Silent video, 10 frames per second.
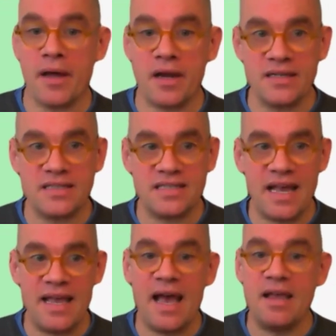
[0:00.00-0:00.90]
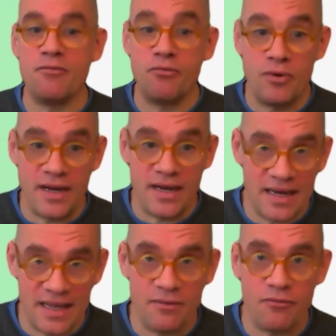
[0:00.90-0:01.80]
but I'd like to say a
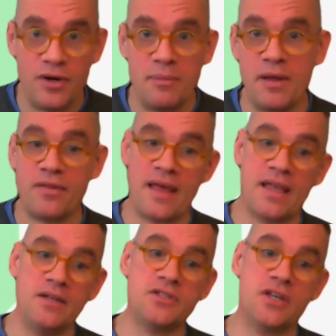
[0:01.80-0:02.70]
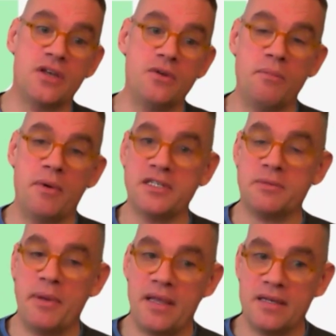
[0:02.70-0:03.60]
really big thank you to my
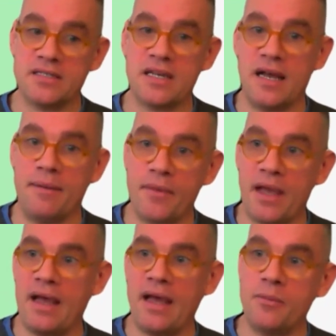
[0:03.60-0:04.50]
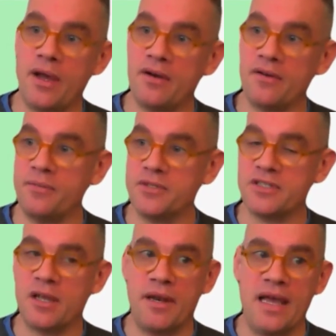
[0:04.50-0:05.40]
speakers, Andy Waring from
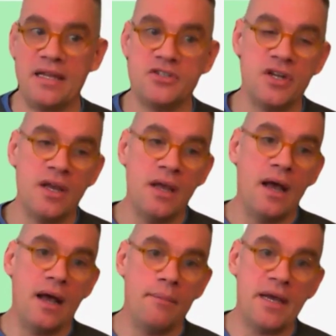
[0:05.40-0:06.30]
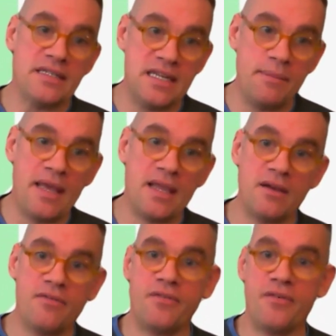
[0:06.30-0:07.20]
Stubborn Edge, and Tim
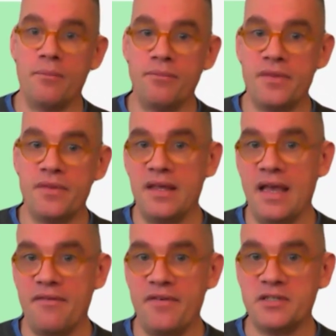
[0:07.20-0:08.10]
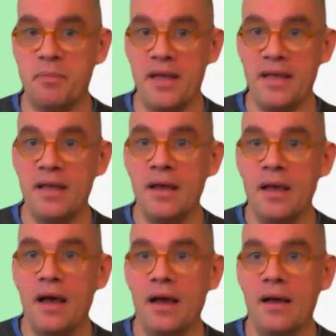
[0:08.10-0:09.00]
Aker from the FSB.
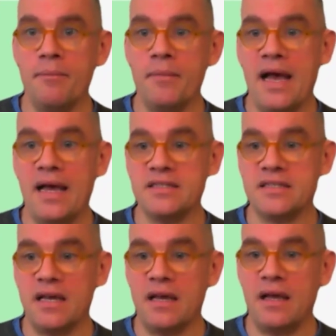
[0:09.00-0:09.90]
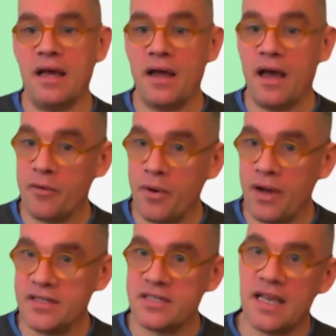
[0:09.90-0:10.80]
And
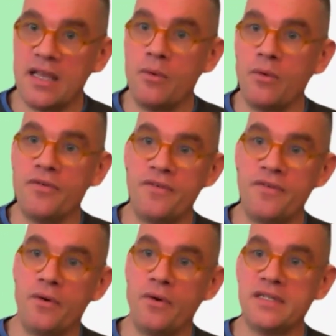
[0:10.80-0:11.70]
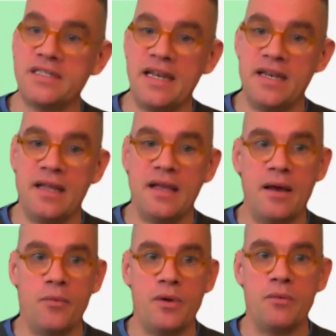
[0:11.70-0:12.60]
otherwise, thank you all for attending,
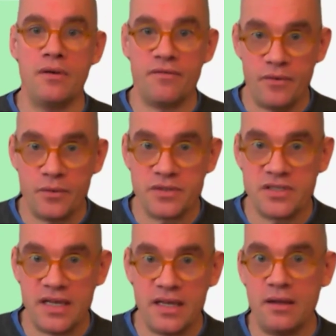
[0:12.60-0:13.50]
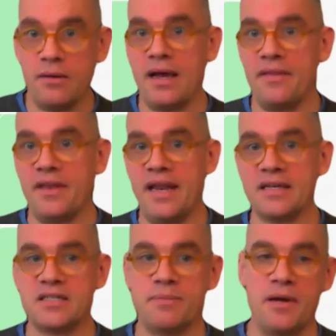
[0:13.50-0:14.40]
and we will look forward to seeing you at the
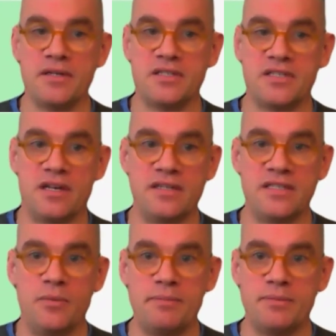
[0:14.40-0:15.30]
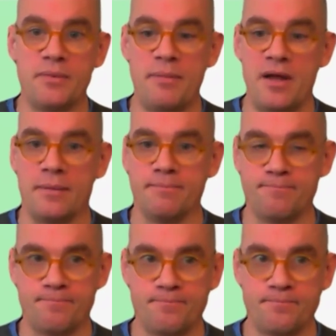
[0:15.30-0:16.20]
next Smarter Society webinar.